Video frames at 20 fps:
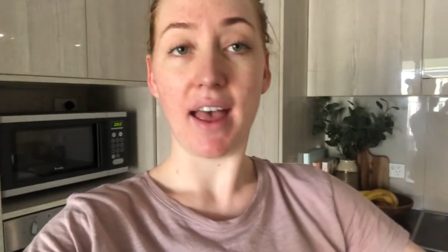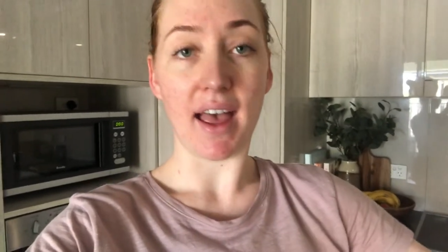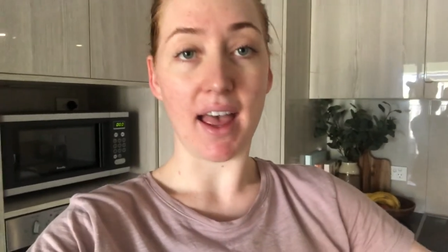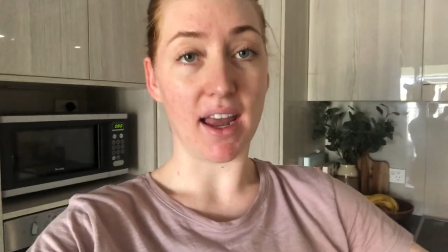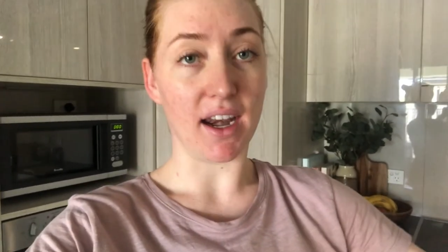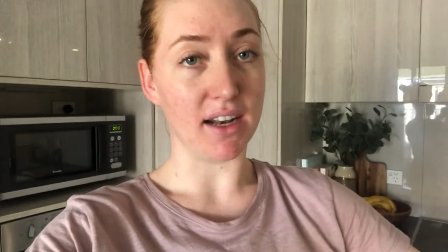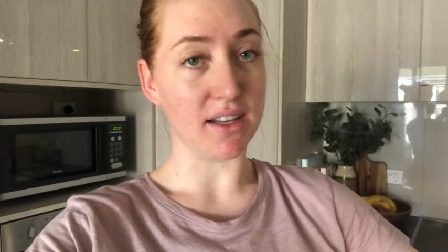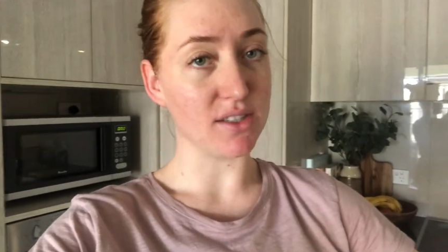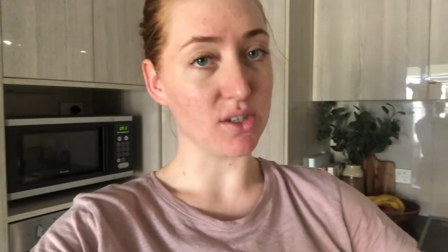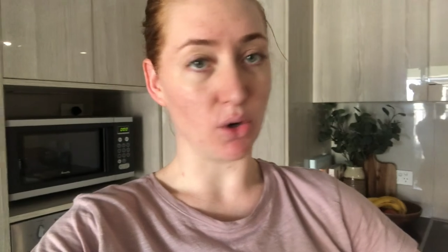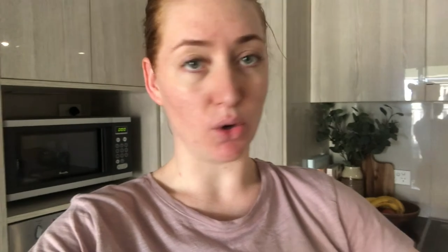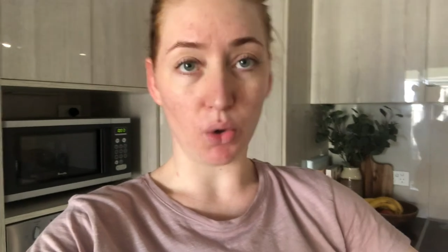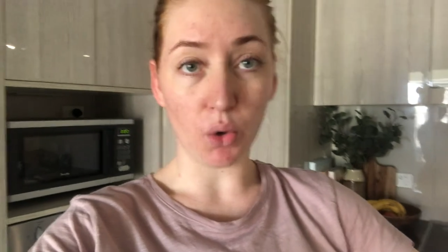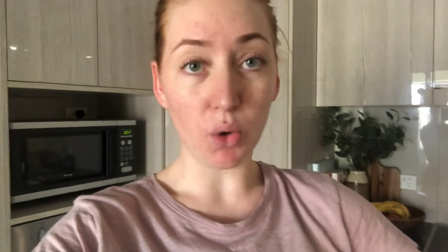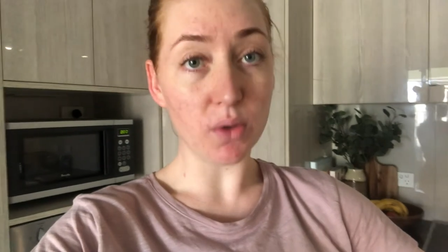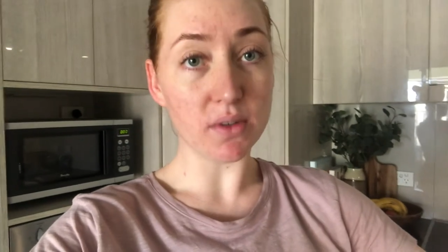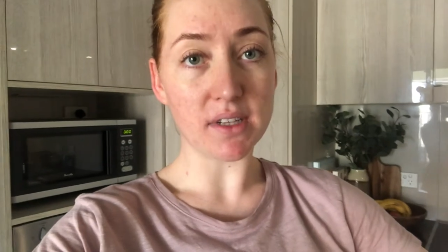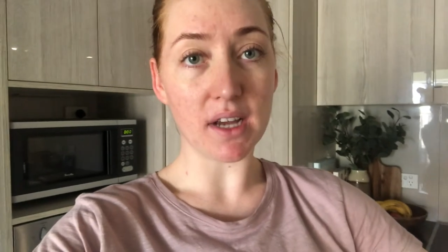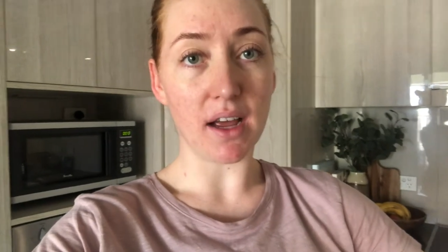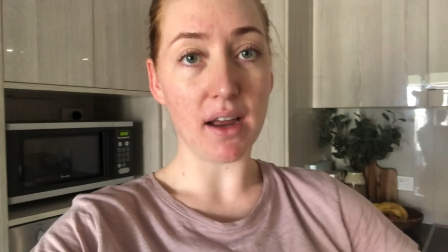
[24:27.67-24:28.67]
and it's
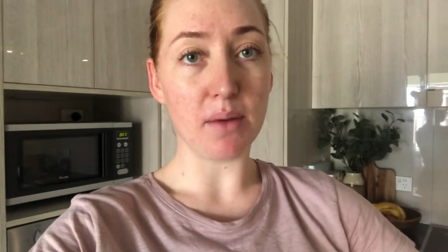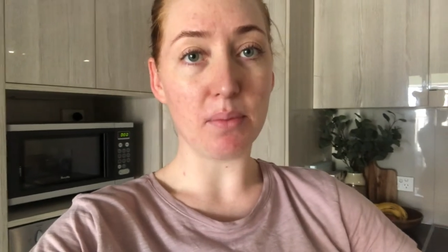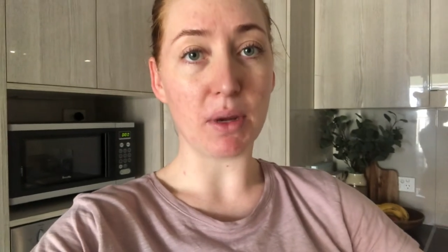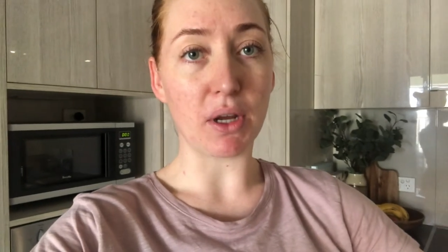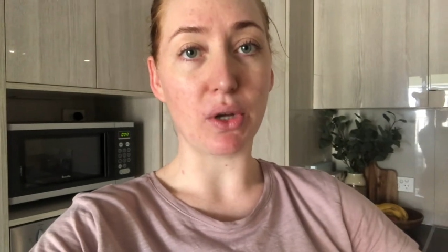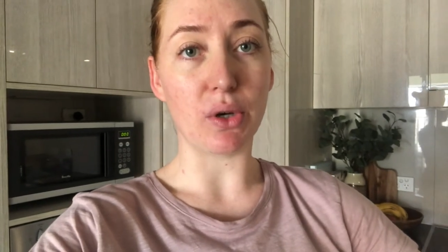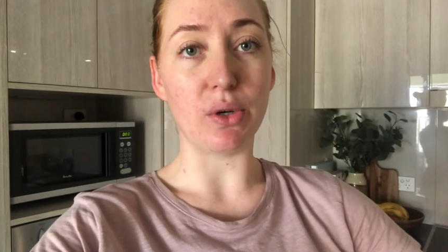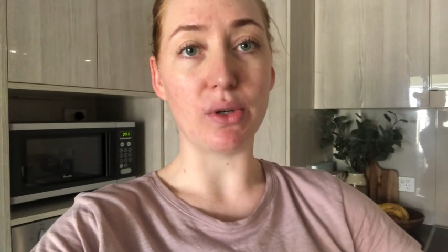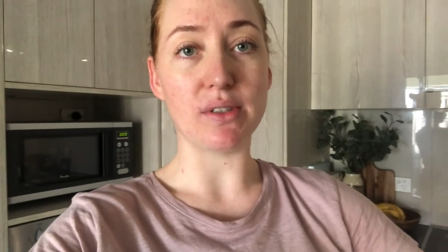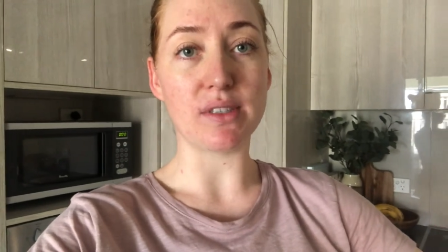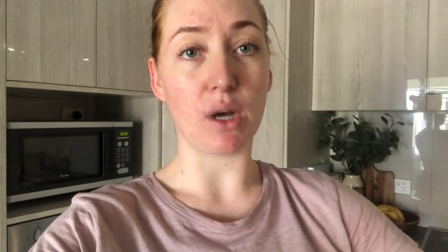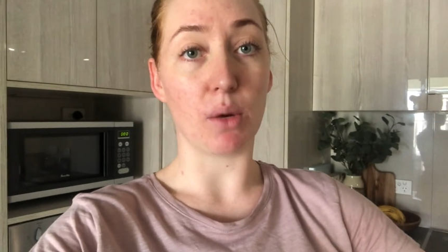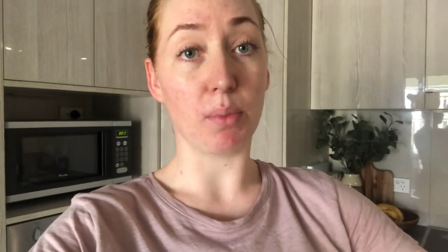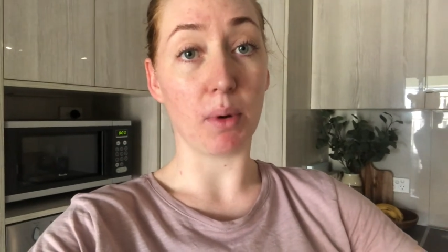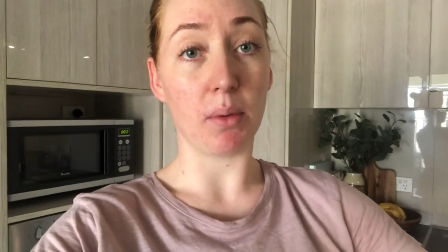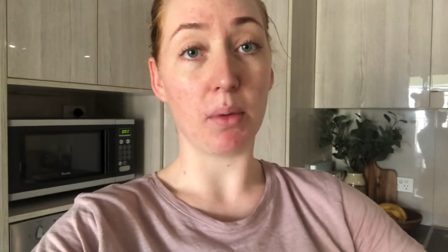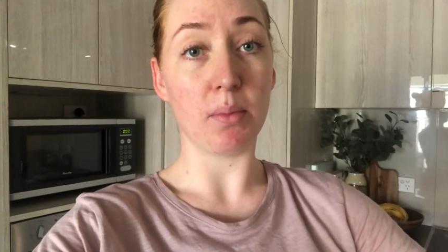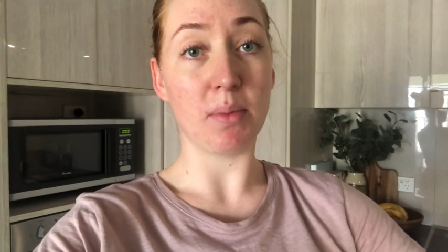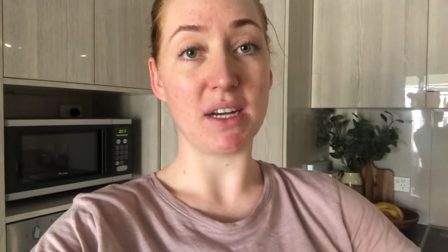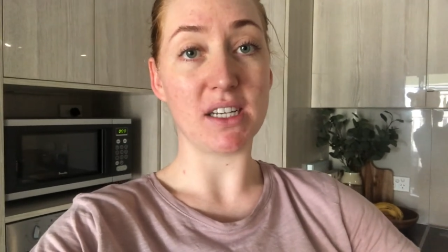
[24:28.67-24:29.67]
all done because I'll
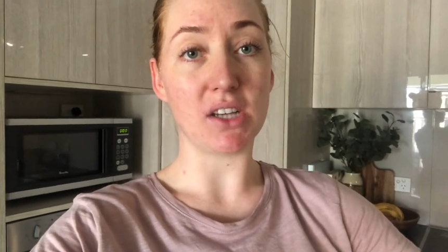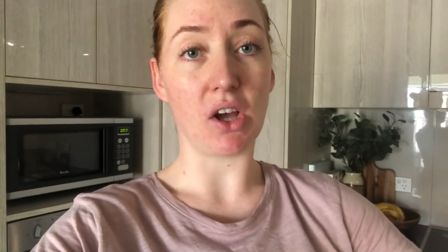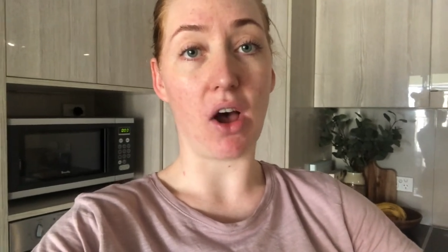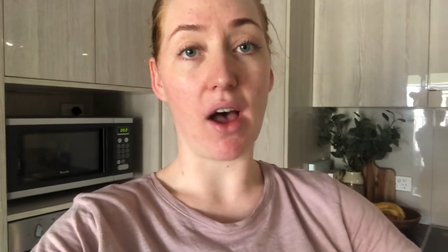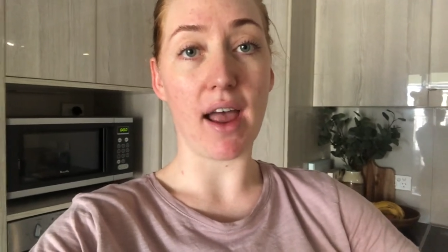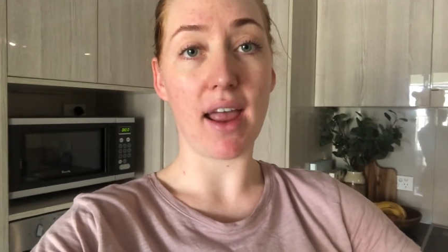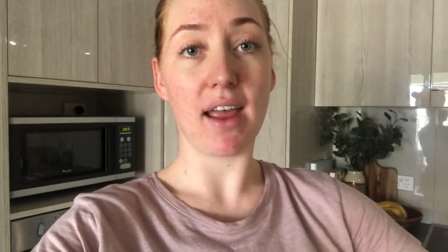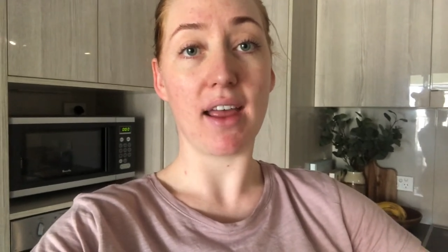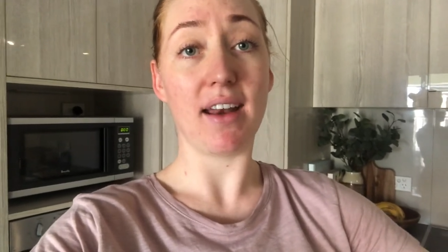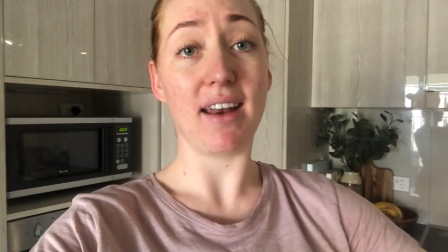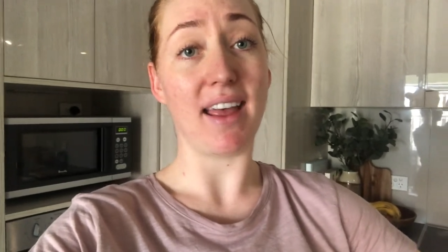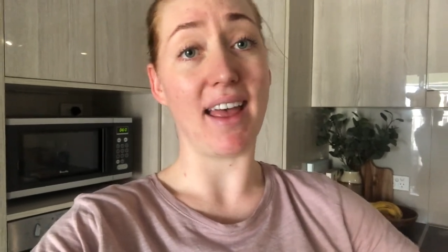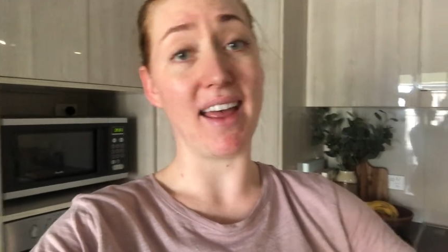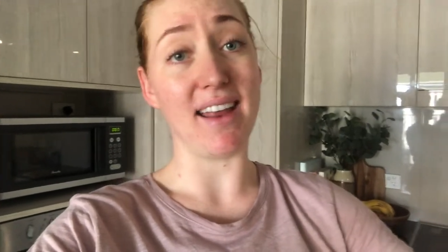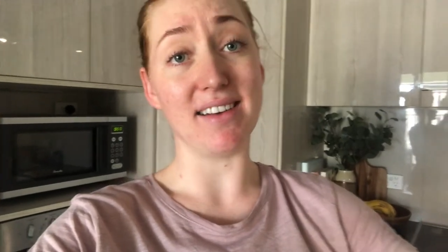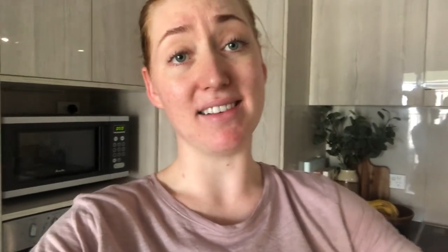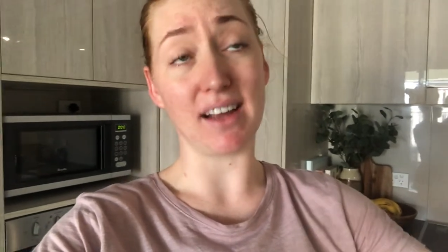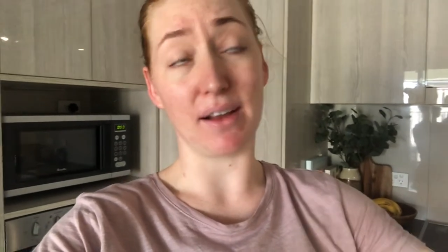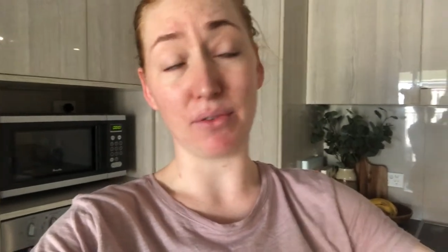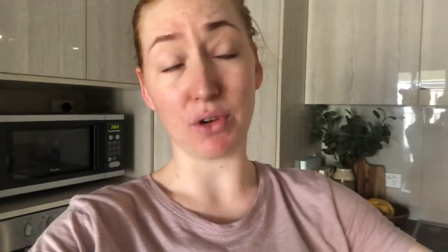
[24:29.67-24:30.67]
probably be tired
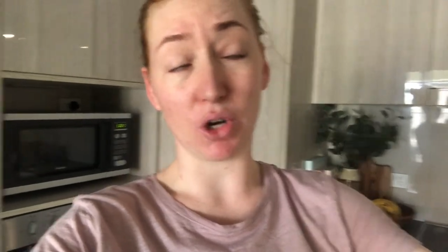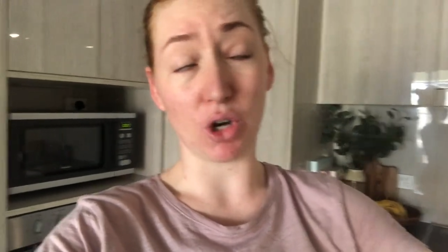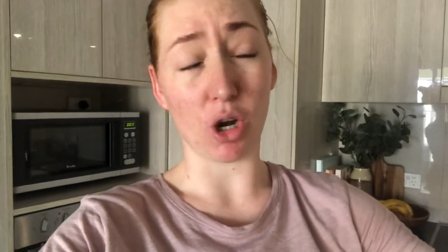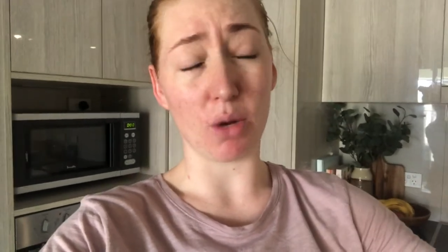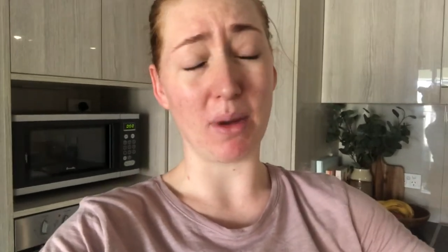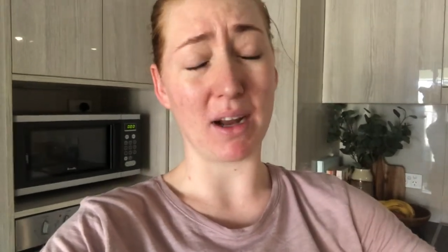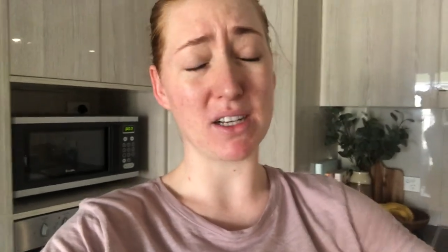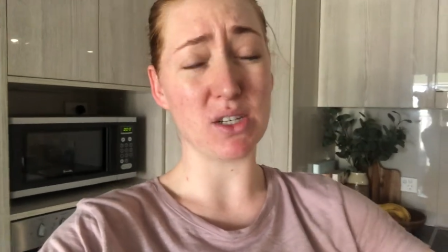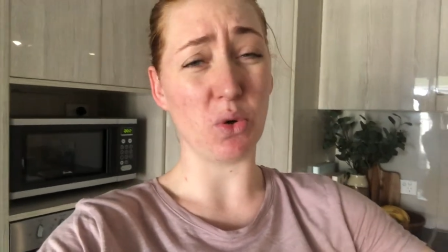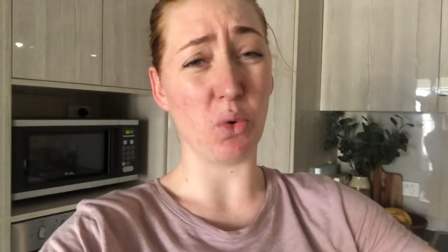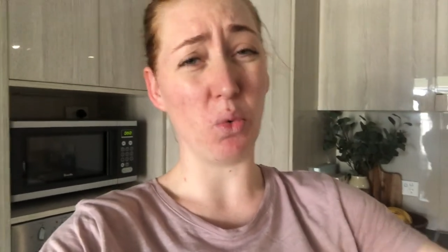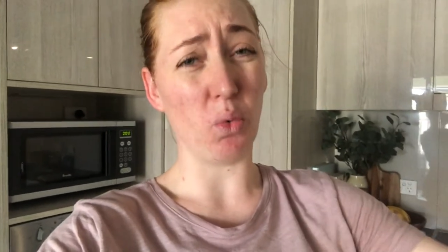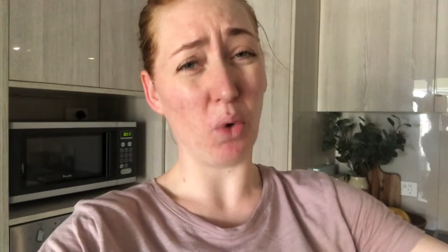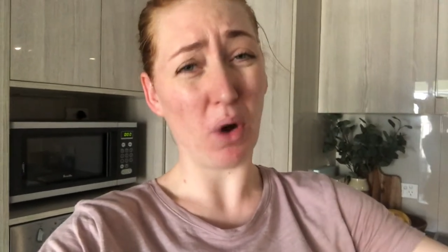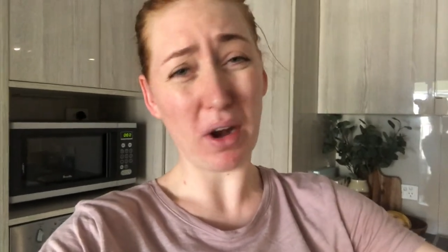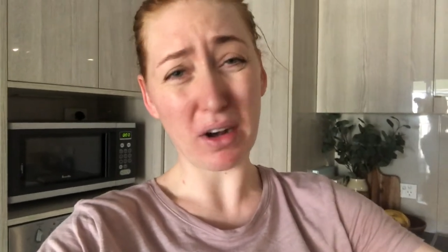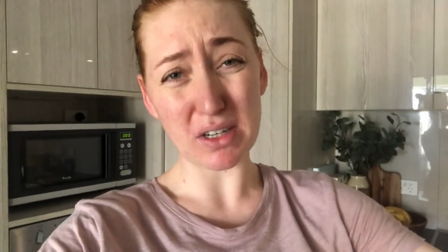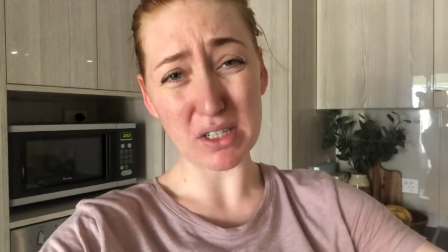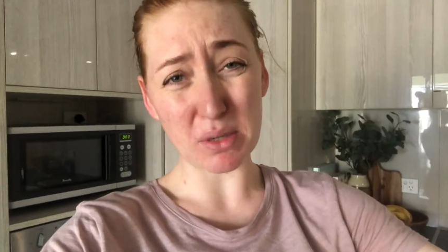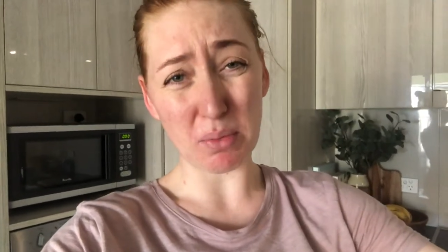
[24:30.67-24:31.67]
and I've got to go back to
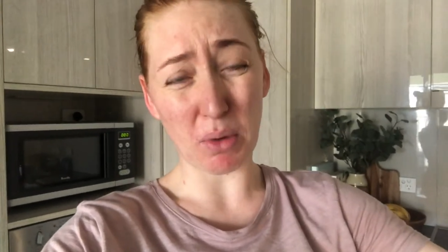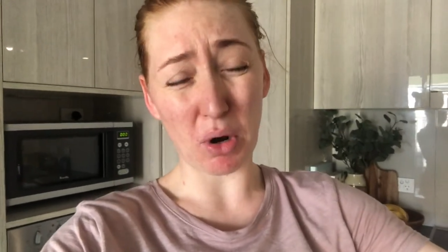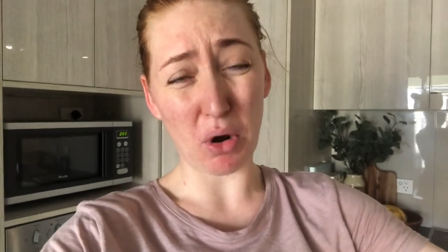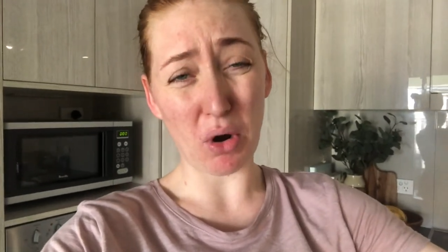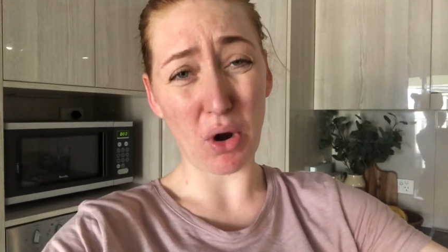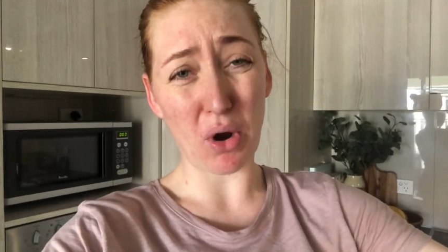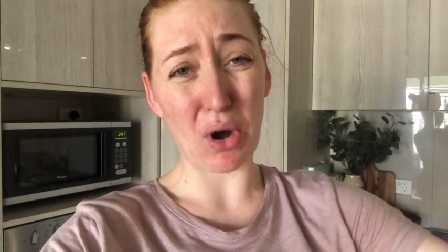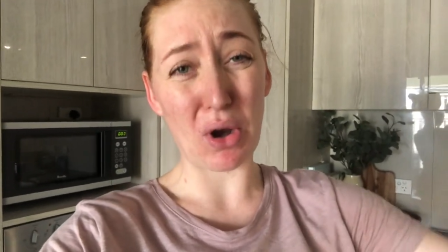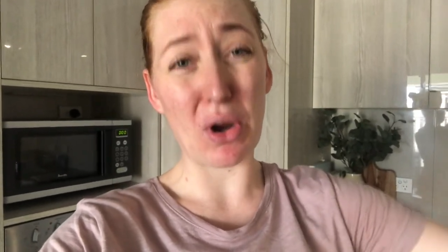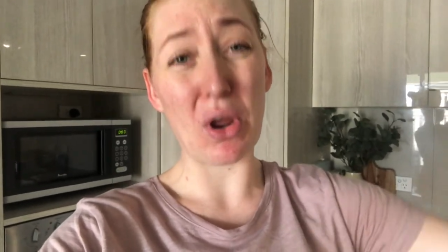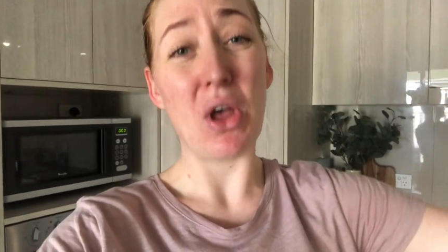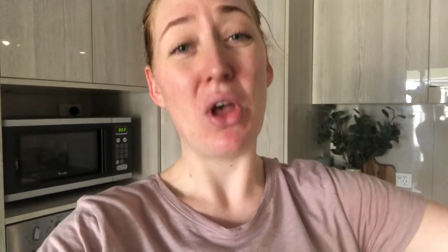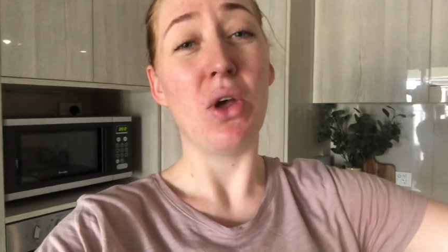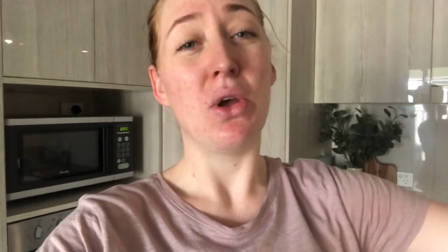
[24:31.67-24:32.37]
work tomorrow.